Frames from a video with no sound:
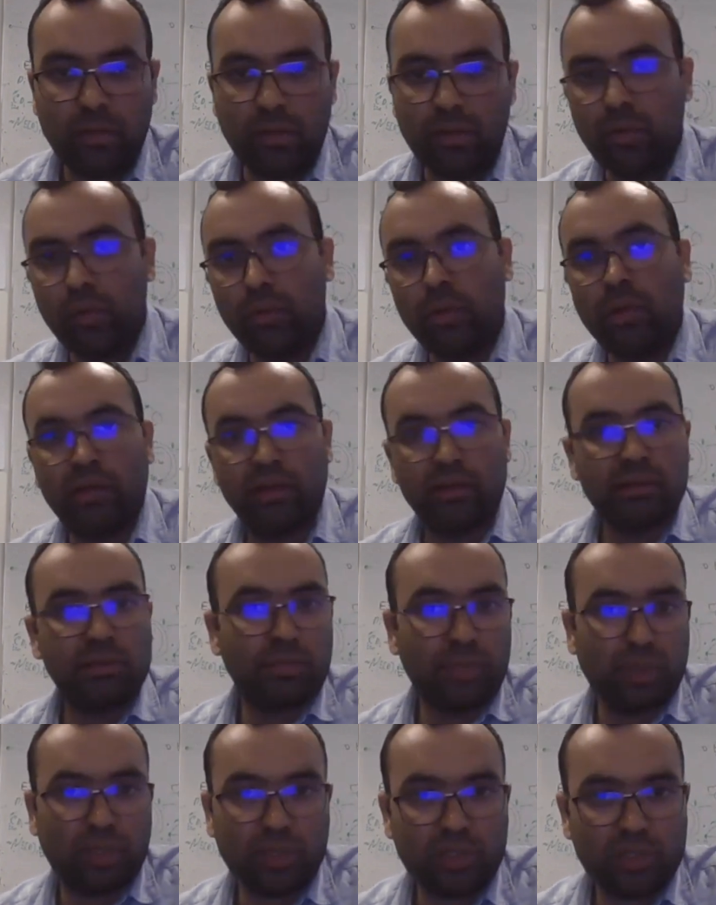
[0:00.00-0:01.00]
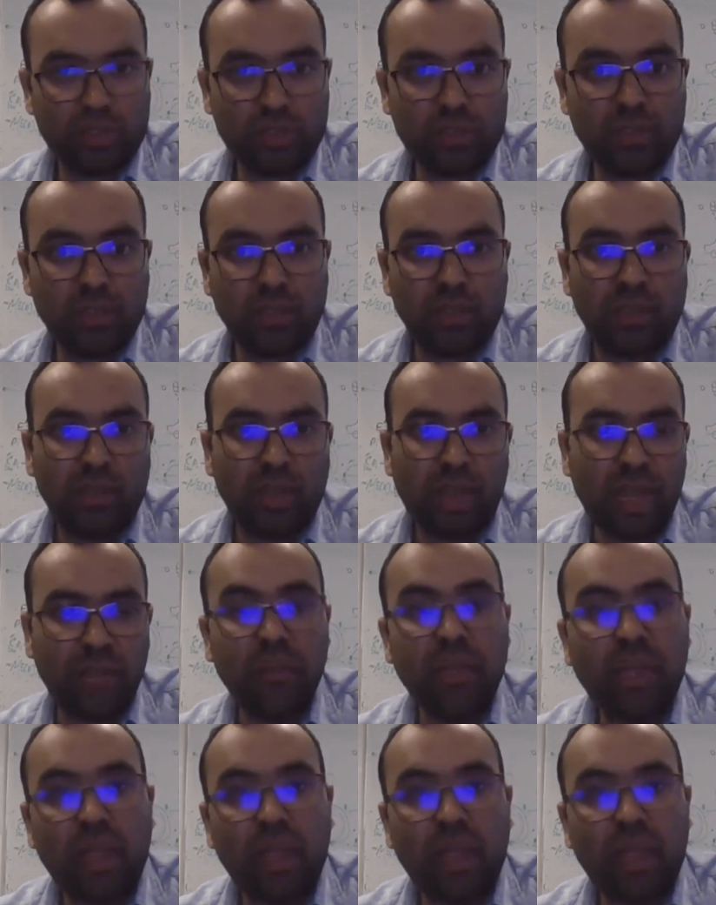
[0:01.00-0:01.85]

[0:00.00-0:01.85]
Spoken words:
neural net predictions, and we